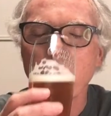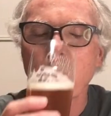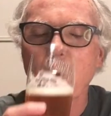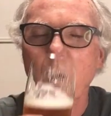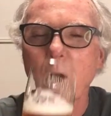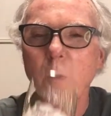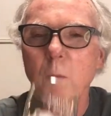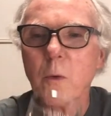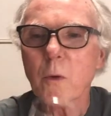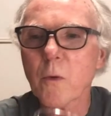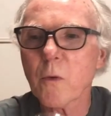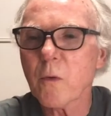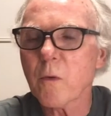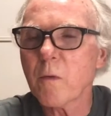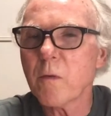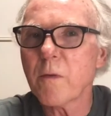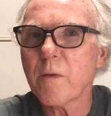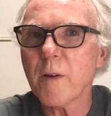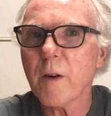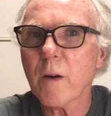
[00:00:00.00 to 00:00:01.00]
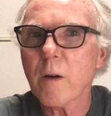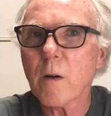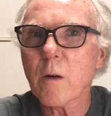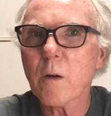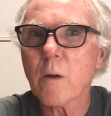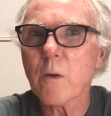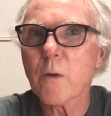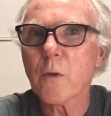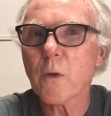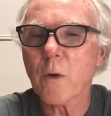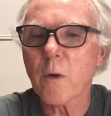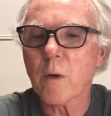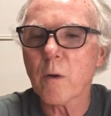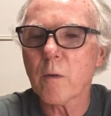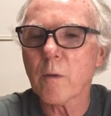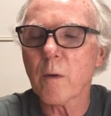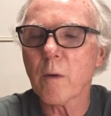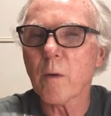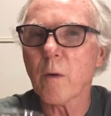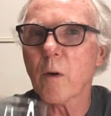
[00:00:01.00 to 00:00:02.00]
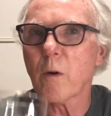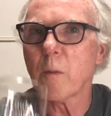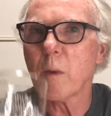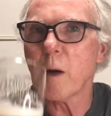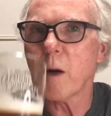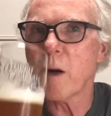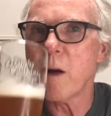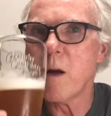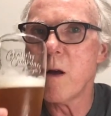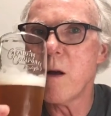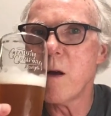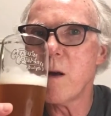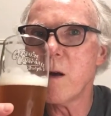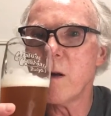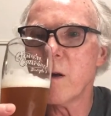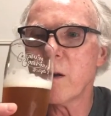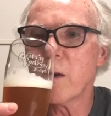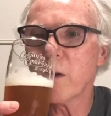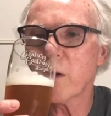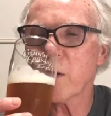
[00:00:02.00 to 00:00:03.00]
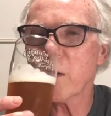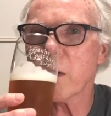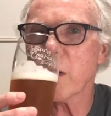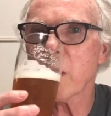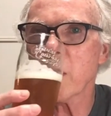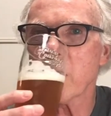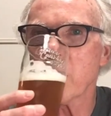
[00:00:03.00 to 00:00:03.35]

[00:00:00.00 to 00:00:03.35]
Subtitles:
almost feral sort of aroma to it.